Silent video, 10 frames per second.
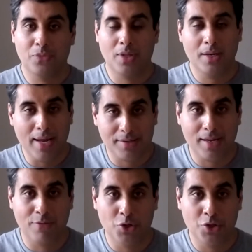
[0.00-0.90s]
The next
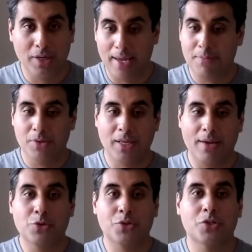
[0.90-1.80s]
evolution came and gave
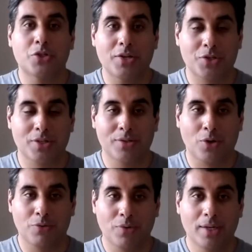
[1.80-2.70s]
you suggestions
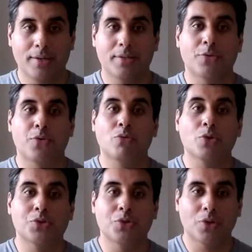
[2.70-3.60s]
of different
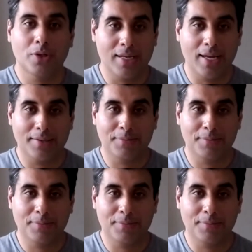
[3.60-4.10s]
routes you could take.